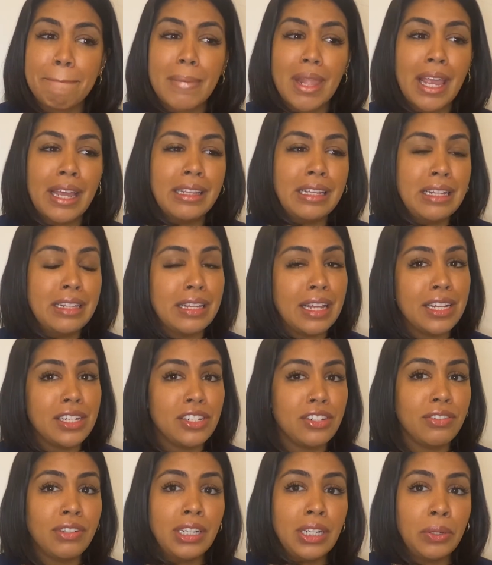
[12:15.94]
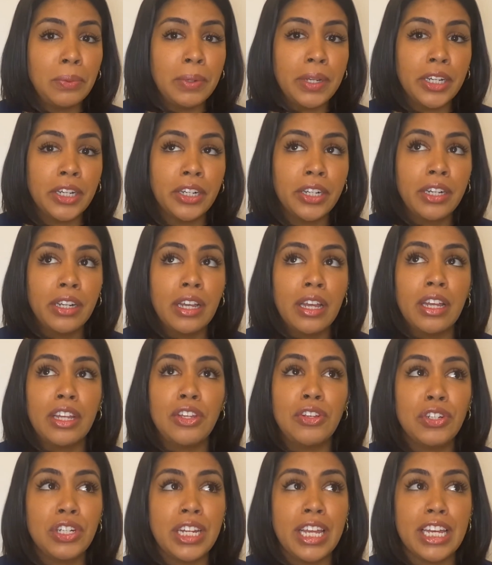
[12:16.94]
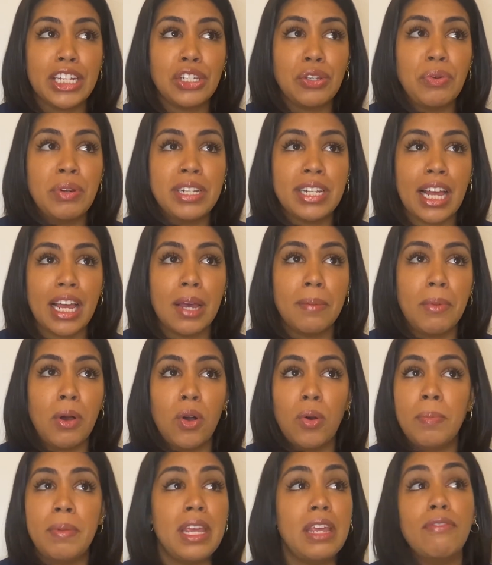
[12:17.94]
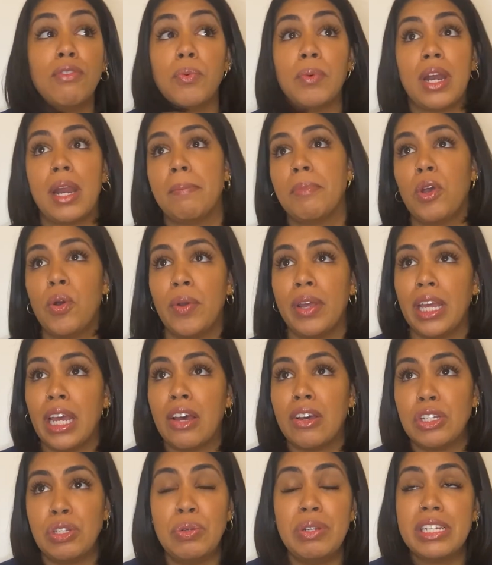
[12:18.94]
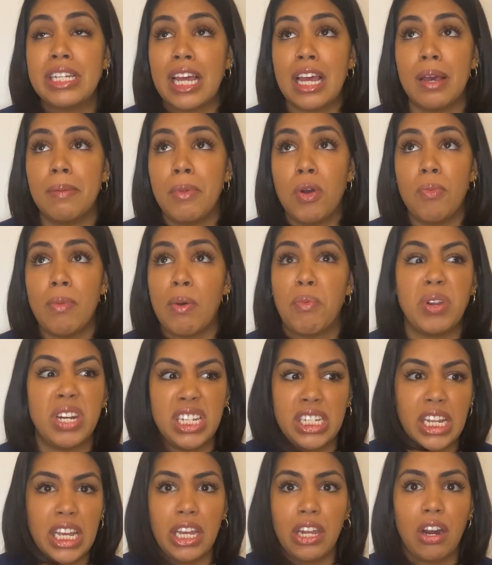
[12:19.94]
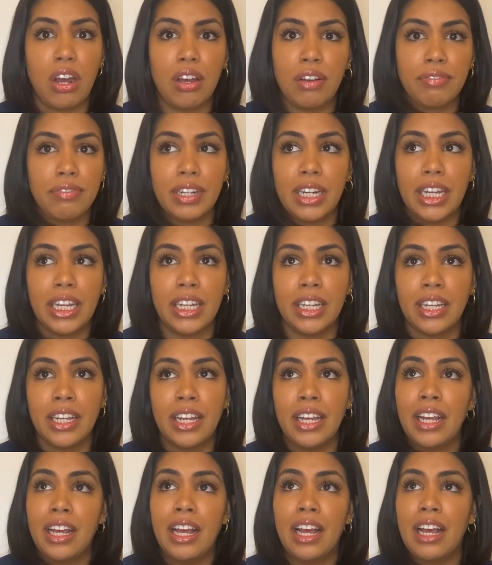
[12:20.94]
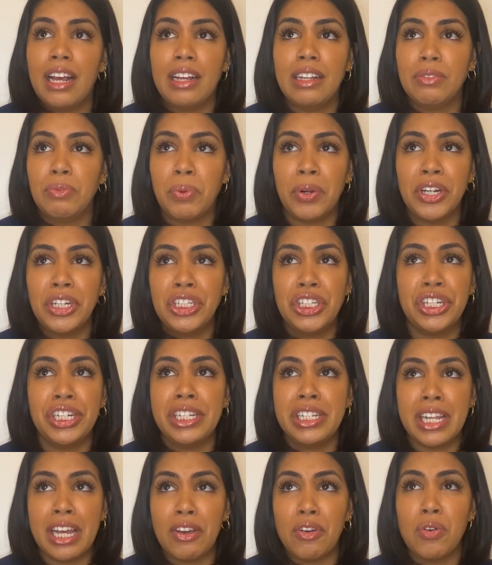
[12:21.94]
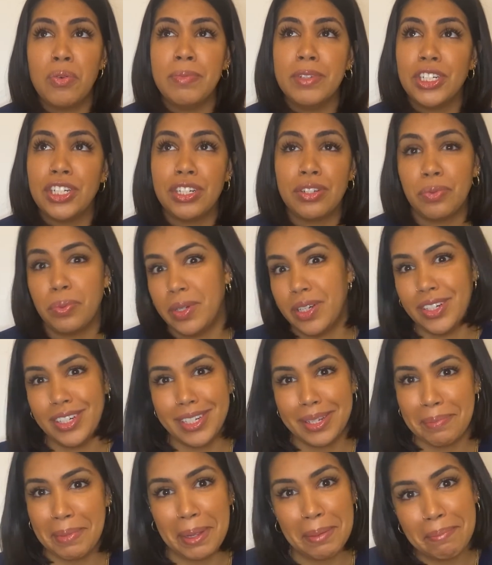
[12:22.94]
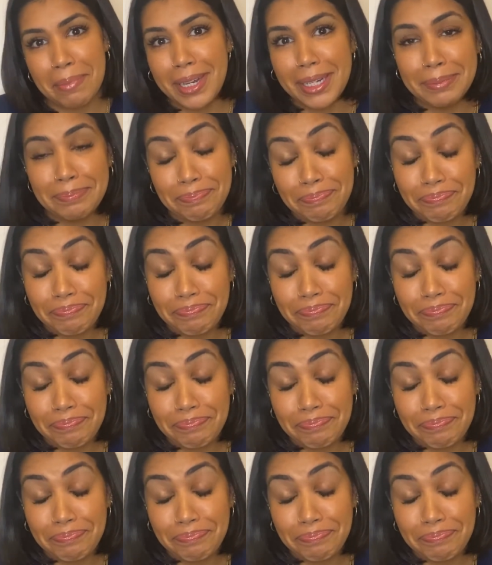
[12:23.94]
I think that's really weird. Usually as soon as I come home, even when I'm going out, as soon as I come home, I want to take it off. Like, wearing jeans at home is just weird to me, but